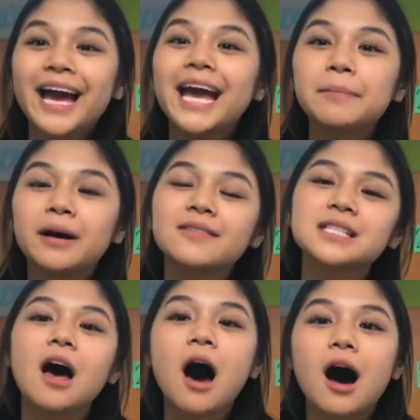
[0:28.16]
Hey,
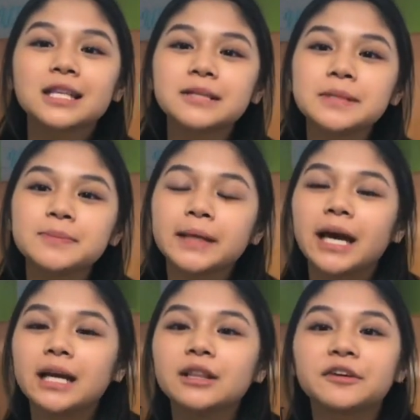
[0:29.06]
Buffs. Haltom is
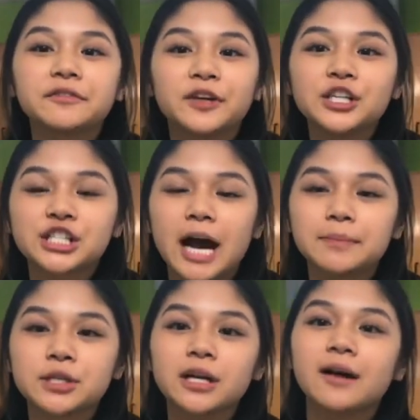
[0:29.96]
beginning their first
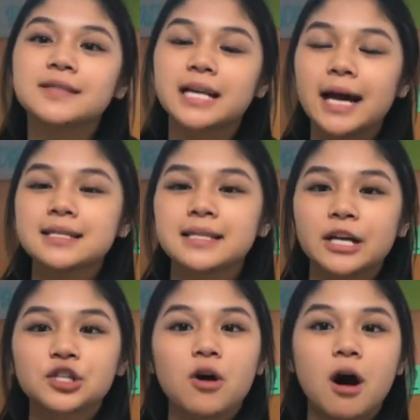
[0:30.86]
chapter of Science
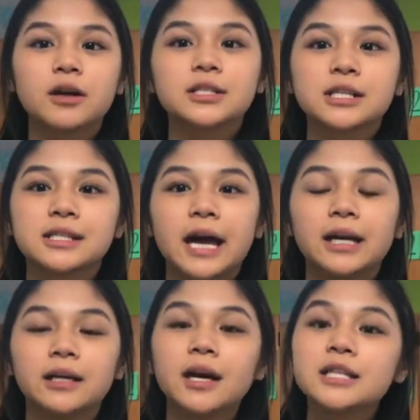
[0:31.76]
National Honor
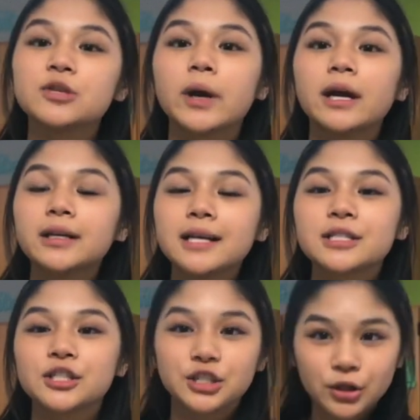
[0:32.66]
Society to recognize
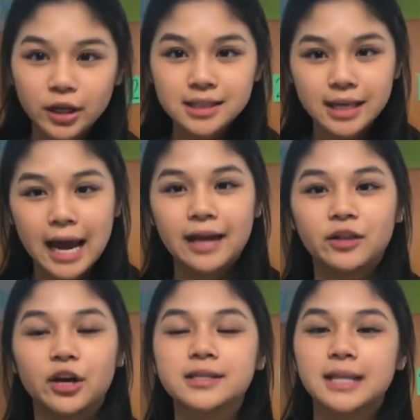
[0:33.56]
their students and
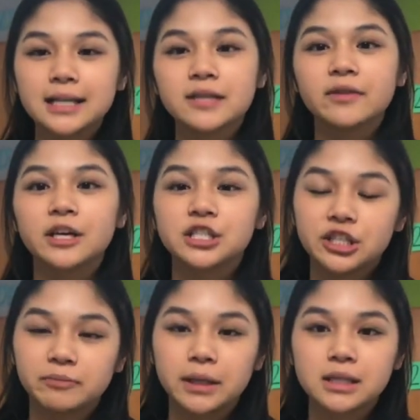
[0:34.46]
their scientific
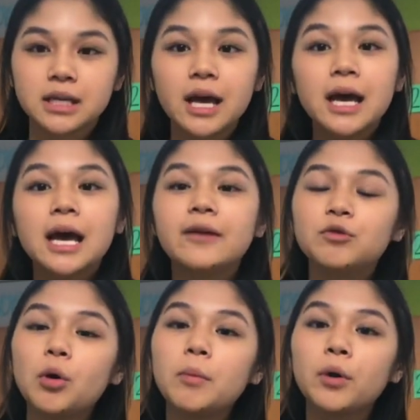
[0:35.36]
achievements. If
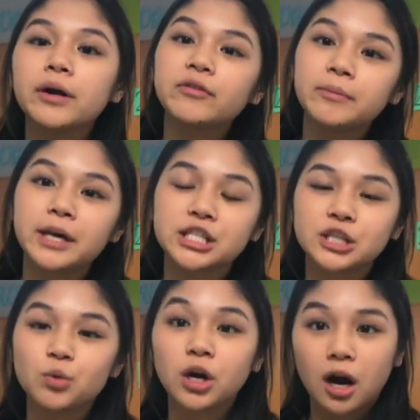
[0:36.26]
you want more
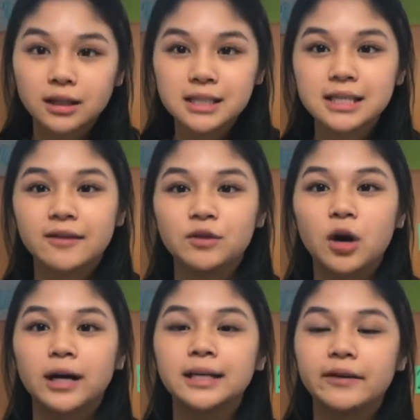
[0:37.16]
information, regardless if you
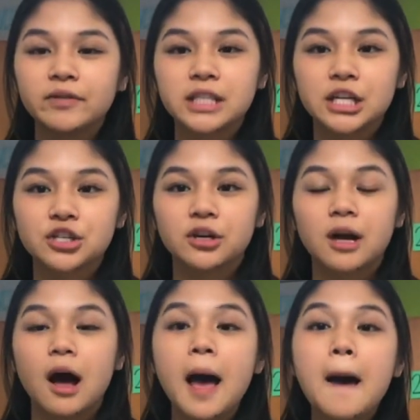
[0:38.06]
got an invitation or
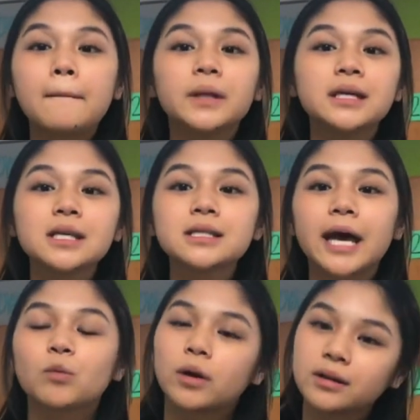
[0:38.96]
not, please
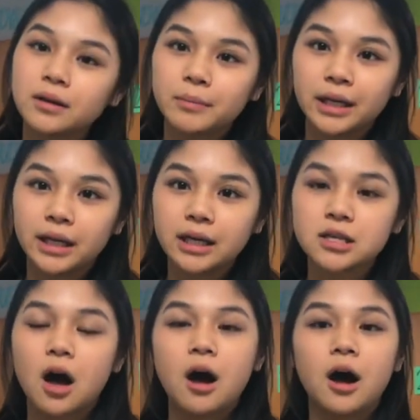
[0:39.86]
attend one of the meetings
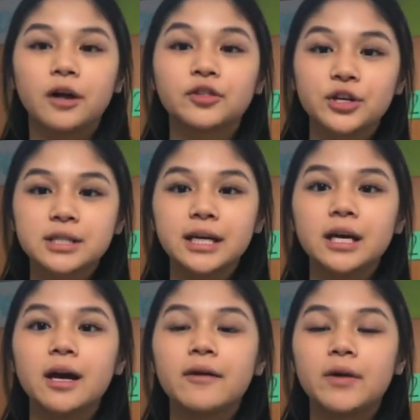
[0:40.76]
on Thursday,
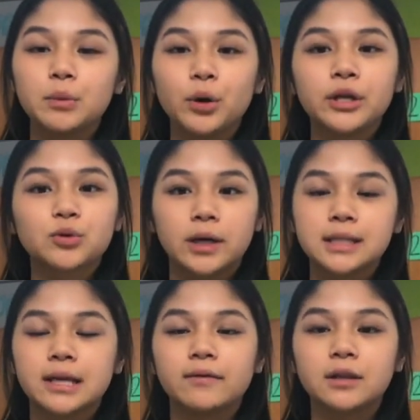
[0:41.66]
February
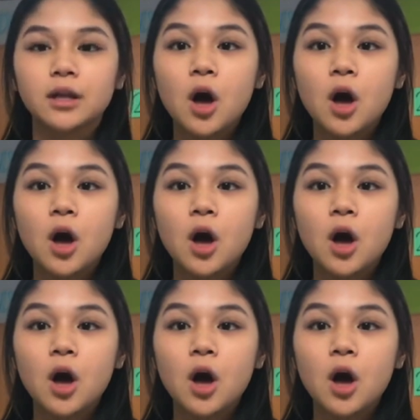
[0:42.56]
27th.